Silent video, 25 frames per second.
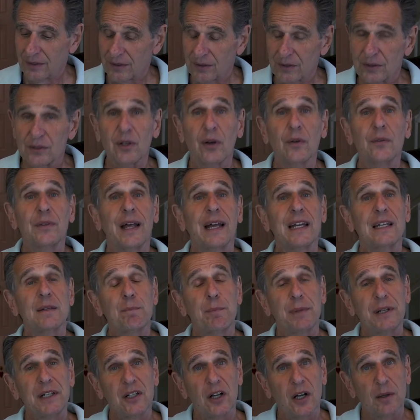So
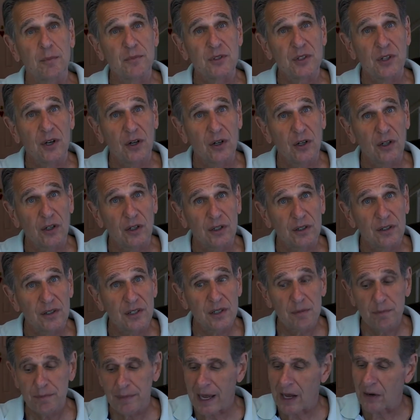that becomes her
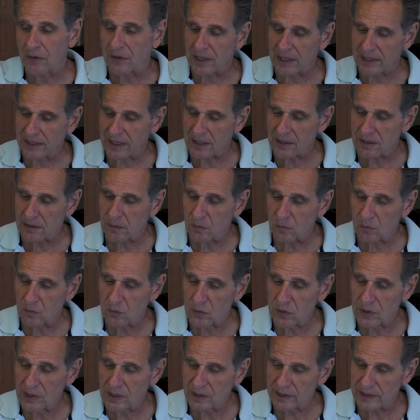spout, and it's
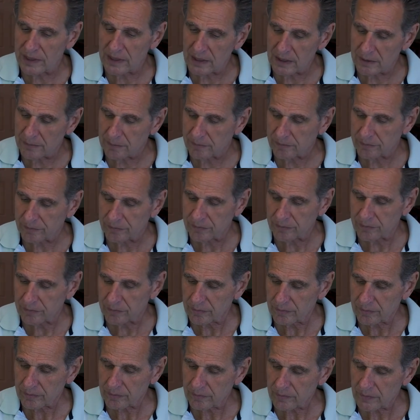really
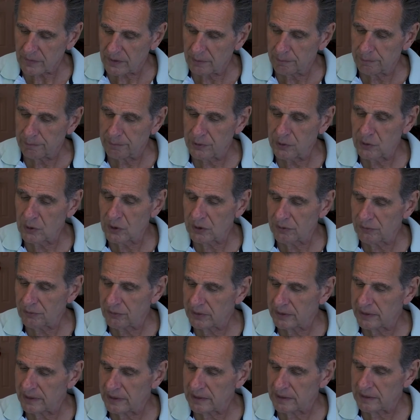
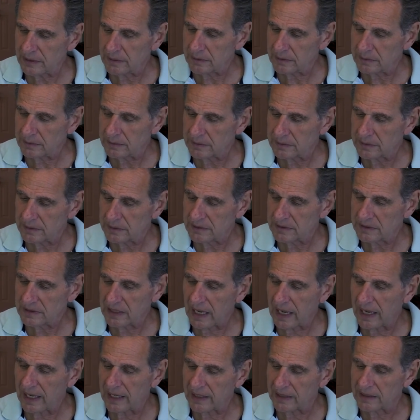beautifully
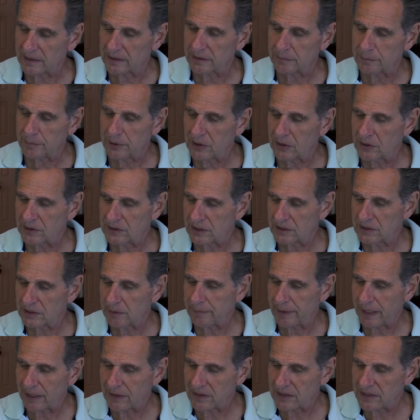designed because it's
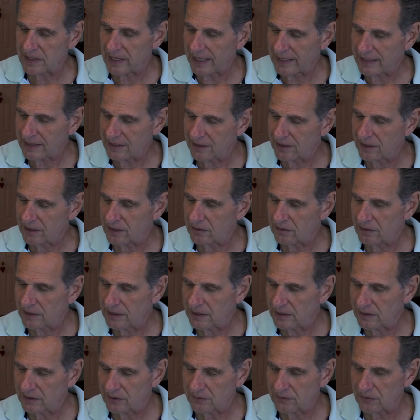about 90
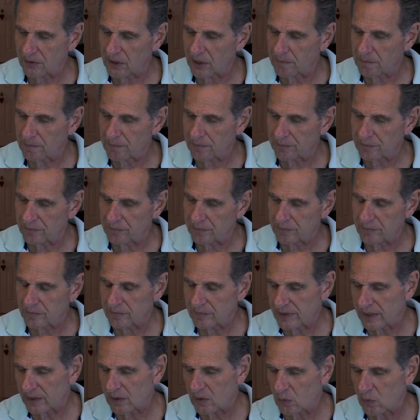degrees from,
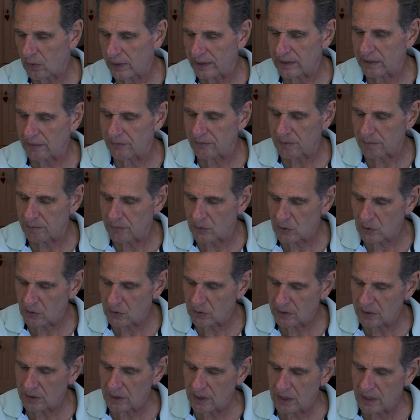not quite, of the
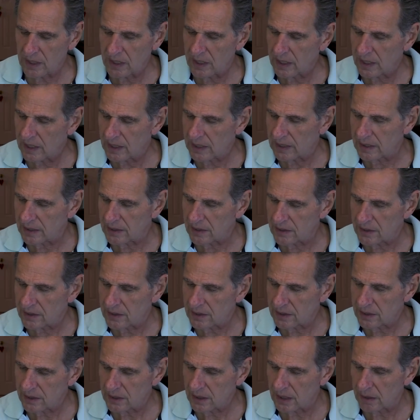moon.
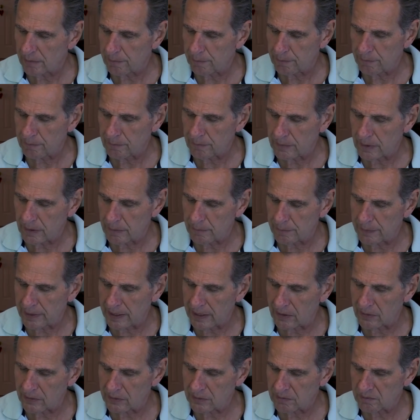It's
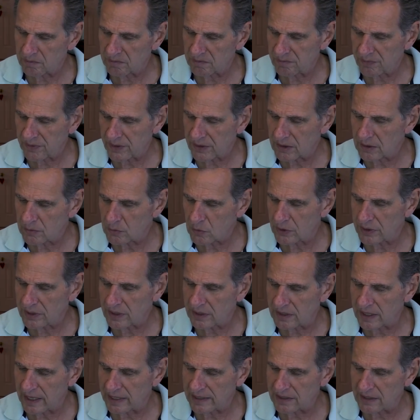about a little more
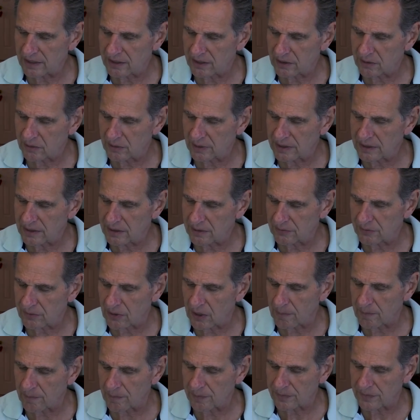than 90 degrees
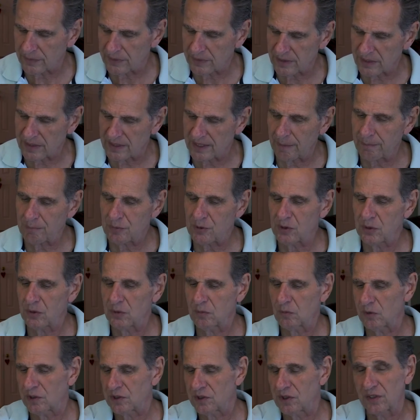from the
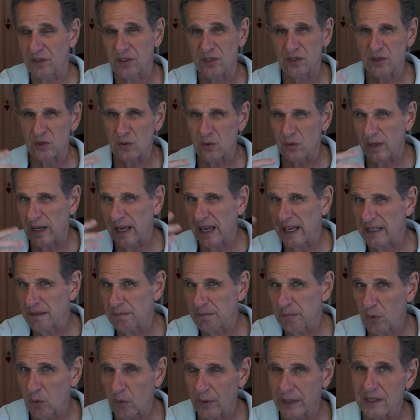Neptune, which are the 2
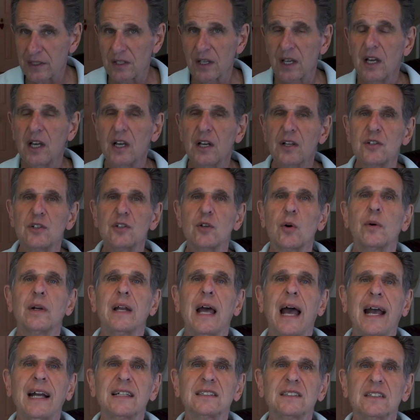endpoints. So it
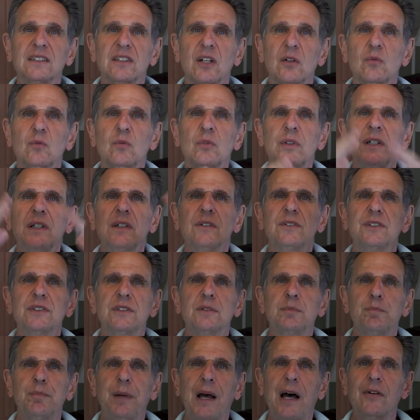acts as a real
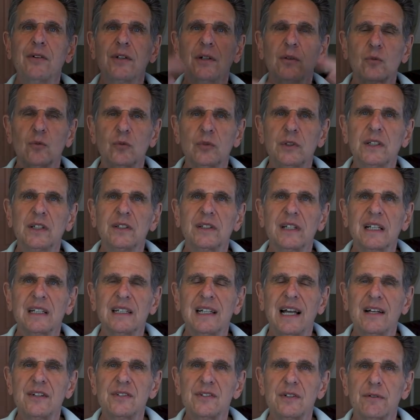spout. It really
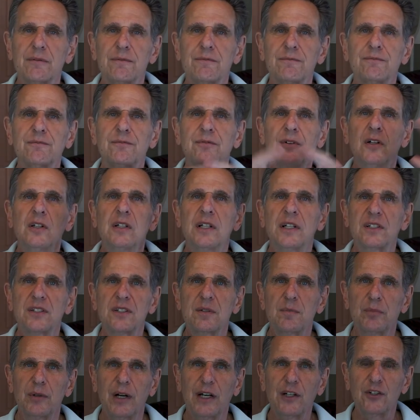allows her full
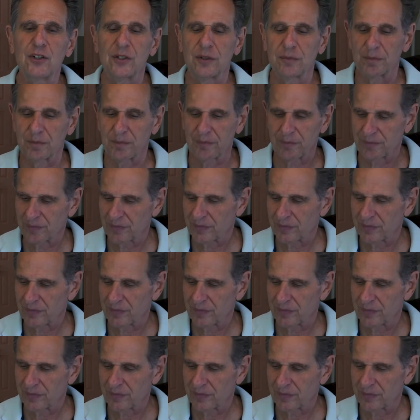expression.